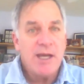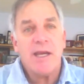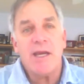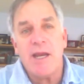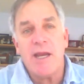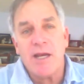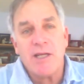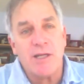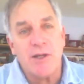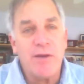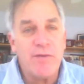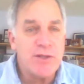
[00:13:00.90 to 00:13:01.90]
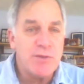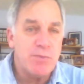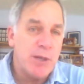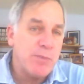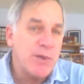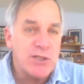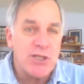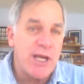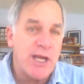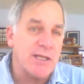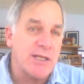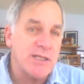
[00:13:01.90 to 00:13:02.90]
connection. You give people a
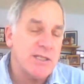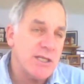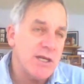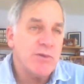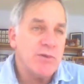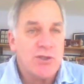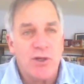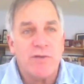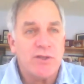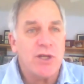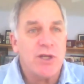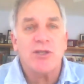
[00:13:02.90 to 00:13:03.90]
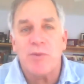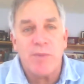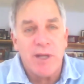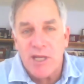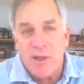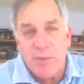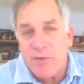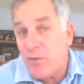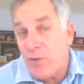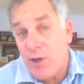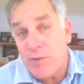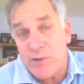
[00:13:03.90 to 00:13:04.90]
chance. It was sort of social media
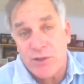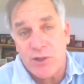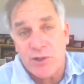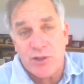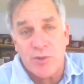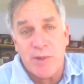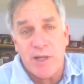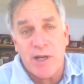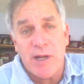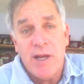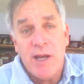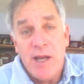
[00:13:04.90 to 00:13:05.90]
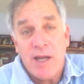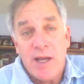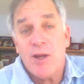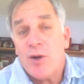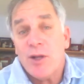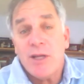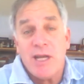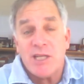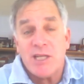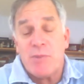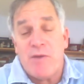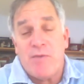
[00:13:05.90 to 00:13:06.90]
before there was social media. In the early
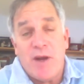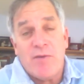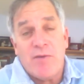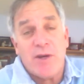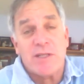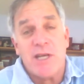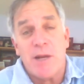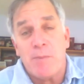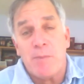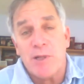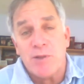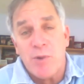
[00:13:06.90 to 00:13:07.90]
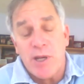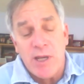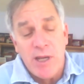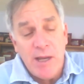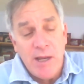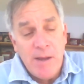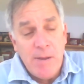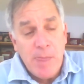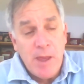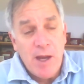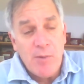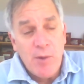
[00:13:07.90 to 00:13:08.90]
days, my favorite example is when
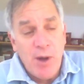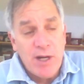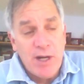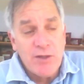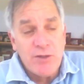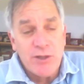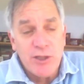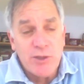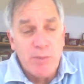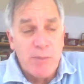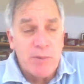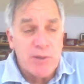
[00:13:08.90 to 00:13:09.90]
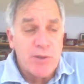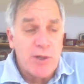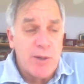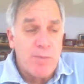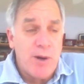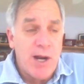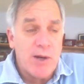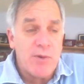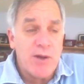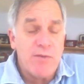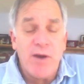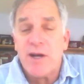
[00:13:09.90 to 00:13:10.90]
we wanted to introduce people to our product.
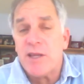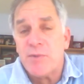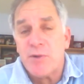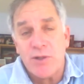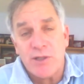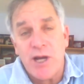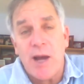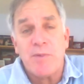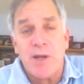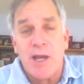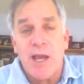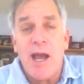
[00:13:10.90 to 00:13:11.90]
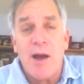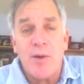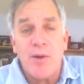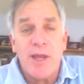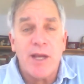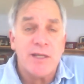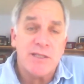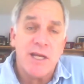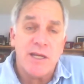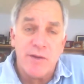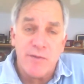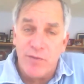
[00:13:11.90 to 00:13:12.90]
We invited them to adopt a cow, and they could
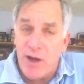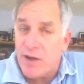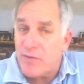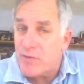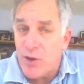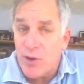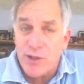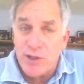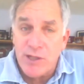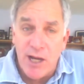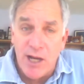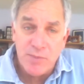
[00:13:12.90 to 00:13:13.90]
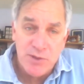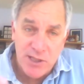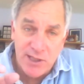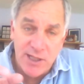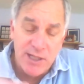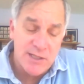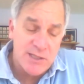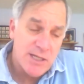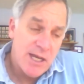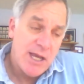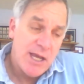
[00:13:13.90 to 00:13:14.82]
send in 5 yogurt tops, the lids,